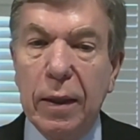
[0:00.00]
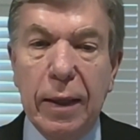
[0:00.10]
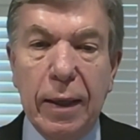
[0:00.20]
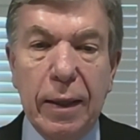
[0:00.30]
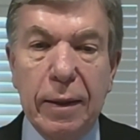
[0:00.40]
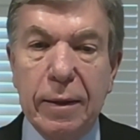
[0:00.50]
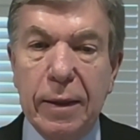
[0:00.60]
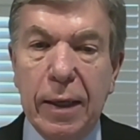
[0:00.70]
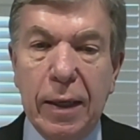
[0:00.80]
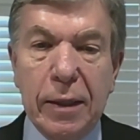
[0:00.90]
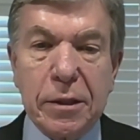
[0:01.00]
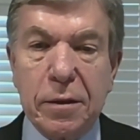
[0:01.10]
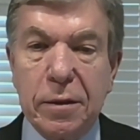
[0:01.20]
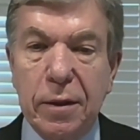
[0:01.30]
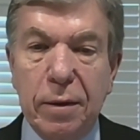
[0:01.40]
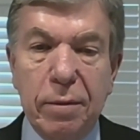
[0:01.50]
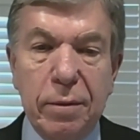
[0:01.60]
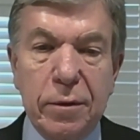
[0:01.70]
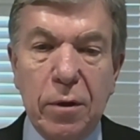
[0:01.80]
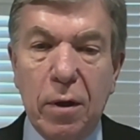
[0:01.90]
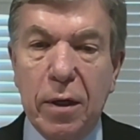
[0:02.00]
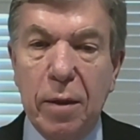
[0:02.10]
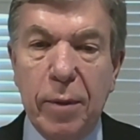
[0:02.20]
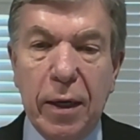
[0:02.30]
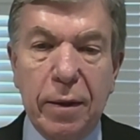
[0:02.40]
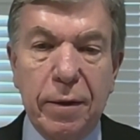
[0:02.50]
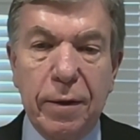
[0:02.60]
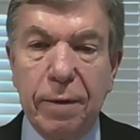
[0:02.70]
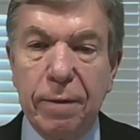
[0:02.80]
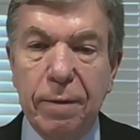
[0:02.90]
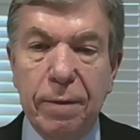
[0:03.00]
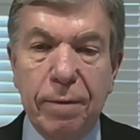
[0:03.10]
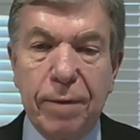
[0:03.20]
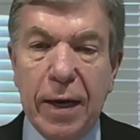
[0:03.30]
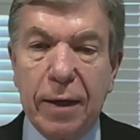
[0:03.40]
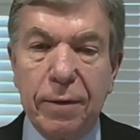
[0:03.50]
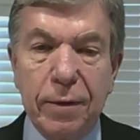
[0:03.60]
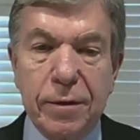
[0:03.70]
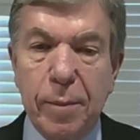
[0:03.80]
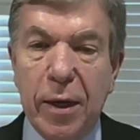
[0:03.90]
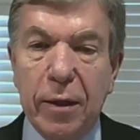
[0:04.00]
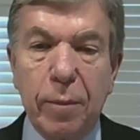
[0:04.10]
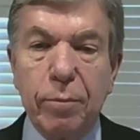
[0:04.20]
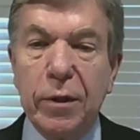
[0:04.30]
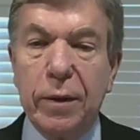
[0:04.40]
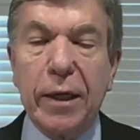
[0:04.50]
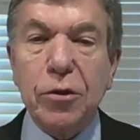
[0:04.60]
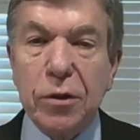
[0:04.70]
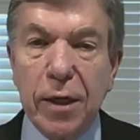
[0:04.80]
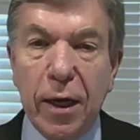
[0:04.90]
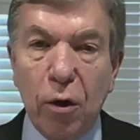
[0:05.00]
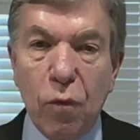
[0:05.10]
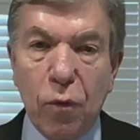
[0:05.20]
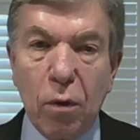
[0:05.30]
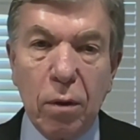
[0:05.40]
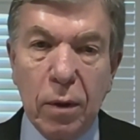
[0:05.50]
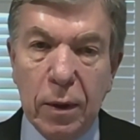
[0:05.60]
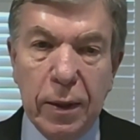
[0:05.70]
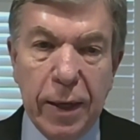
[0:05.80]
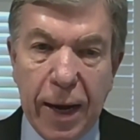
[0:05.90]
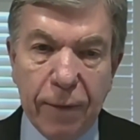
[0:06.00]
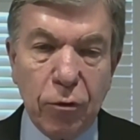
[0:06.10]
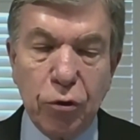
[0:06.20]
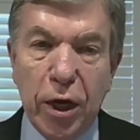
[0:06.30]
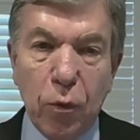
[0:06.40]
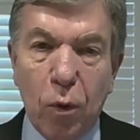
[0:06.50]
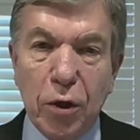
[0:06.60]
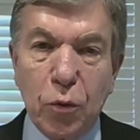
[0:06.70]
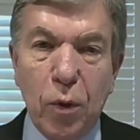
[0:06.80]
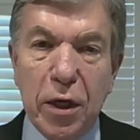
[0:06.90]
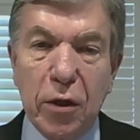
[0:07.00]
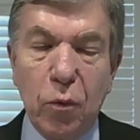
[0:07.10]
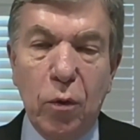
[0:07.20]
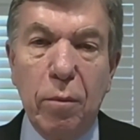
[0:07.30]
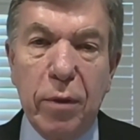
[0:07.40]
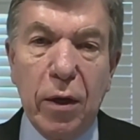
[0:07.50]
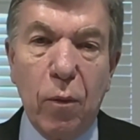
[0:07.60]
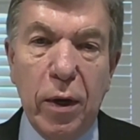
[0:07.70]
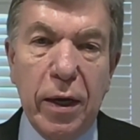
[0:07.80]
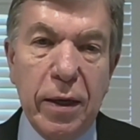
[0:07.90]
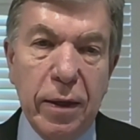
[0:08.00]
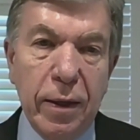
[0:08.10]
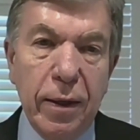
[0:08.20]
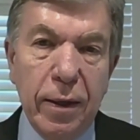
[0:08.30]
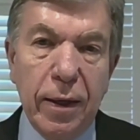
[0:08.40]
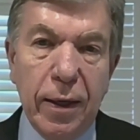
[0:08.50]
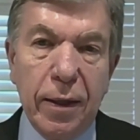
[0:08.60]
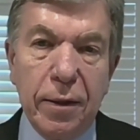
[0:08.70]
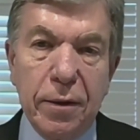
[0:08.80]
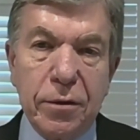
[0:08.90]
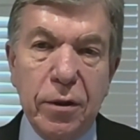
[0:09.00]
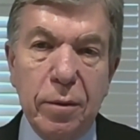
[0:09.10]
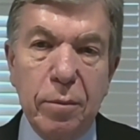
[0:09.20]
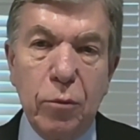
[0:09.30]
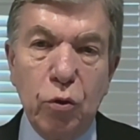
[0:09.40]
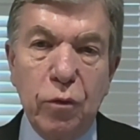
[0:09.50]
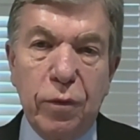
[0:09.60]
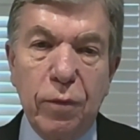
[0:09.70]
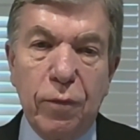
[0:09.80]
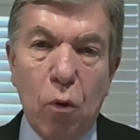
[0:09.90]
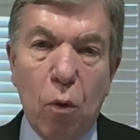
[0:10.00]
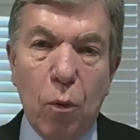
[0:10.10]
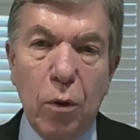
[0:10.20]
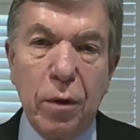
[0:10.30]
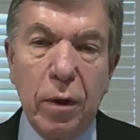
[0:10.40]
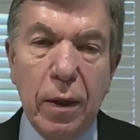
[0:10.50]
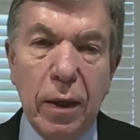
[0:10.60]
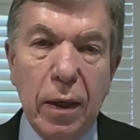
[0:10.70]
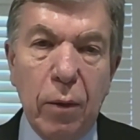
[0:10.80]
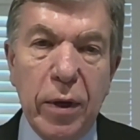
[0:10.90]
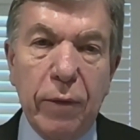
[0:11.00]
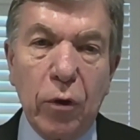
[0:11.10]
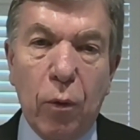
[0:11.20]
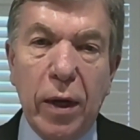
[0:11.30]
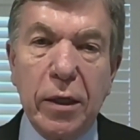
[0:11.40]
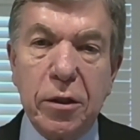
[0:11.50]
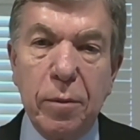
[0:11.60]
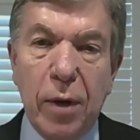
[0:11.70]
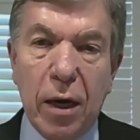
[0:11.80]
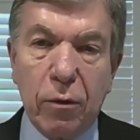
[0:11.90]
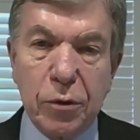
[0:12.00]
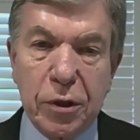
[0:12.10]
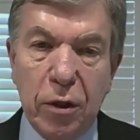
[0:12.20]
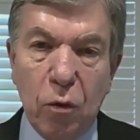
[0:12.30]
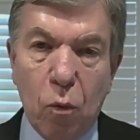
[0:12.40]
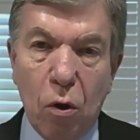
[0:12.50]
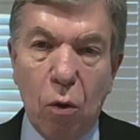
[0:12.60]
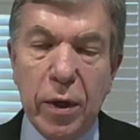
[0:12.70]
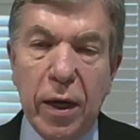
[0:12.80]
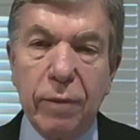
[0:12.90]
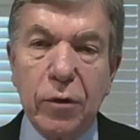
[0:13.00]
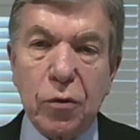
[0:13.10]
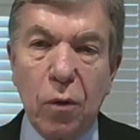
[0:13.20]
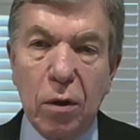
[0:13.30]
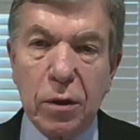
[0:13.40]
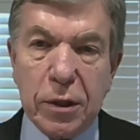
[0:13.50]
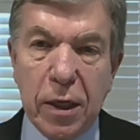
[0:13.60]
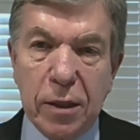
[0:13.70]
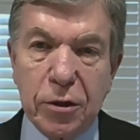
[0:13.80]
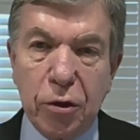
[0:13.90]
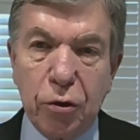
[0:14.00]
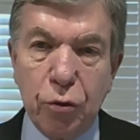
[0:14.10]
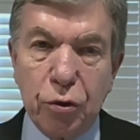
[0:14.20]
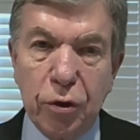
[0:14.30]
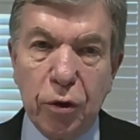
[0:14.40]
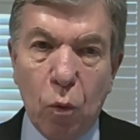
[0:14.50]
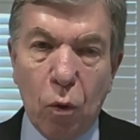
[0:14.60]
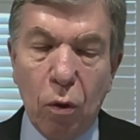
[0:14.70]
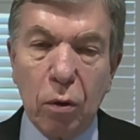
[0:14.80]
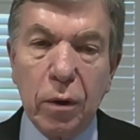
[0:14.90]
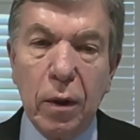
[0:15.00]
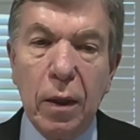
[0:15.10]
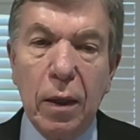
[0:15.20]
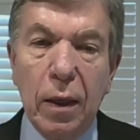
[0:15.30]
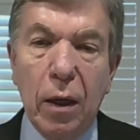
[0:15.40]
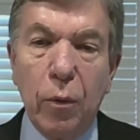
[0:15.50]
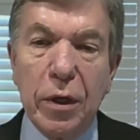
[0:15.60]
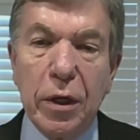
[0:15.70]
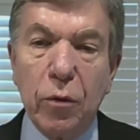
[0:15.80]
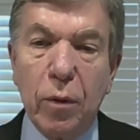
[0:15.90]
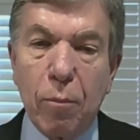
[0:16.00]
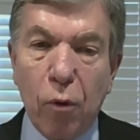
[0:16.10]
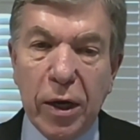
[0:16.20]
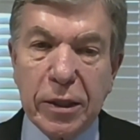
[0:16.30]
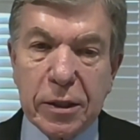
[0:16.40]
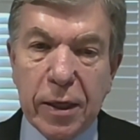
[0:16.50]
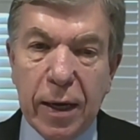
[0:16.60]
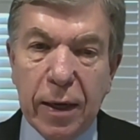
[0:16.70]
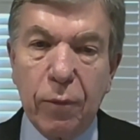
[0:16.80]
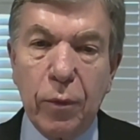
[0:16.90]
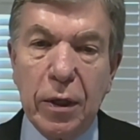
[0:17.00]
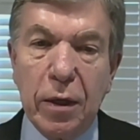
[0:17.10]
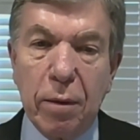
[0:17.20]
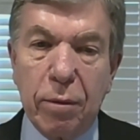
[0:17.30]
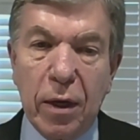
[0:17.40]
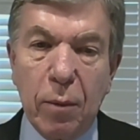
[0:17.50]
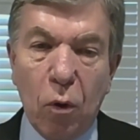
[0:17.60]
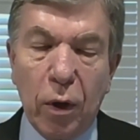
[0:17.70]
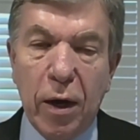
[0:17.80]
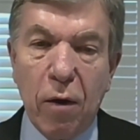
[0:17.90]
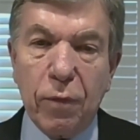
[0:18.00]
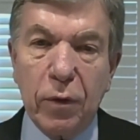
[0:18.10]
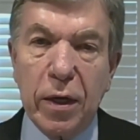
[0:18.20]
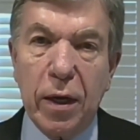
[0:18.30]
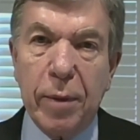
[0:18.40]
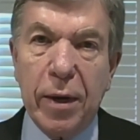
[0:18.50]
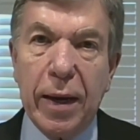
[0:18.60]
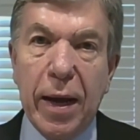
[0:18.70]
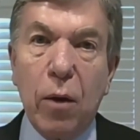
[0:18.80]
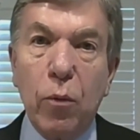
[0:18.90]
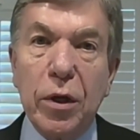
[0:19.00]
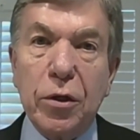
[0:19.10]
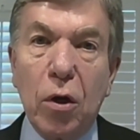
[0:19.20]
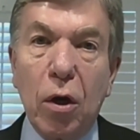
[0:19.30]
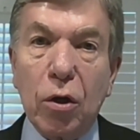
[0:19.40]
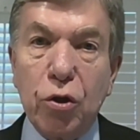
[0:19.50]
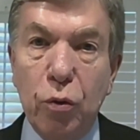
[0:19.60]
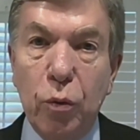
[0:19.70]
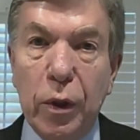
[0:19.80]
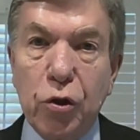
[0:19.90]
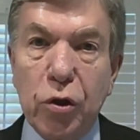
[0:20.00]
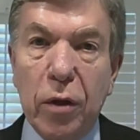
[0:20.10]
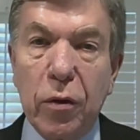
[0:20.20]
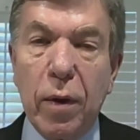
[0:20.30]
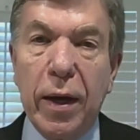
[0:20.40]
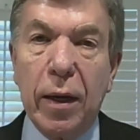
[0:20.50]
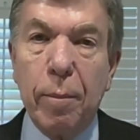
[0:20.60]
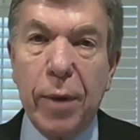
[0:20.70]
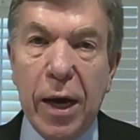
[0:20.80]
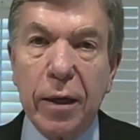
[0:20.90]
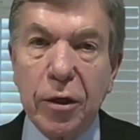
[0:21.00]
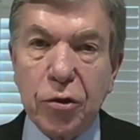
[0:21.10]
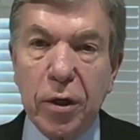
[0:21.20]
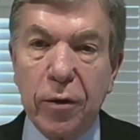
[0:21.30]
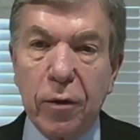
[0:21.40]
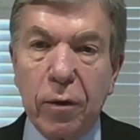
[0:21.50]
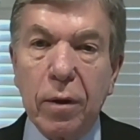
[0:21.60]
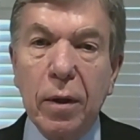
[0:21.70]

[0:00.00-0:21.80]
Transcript: Uh, us uh, talking about uh, the fact that somehow the, the election's not over after January 20th wouldn't be a way to move forward. we have the greatest democracy in the world. We have the strongest constitution in the world. Uh, we need to embrace that. We need to think more carefully about how we talk to each other and about each other.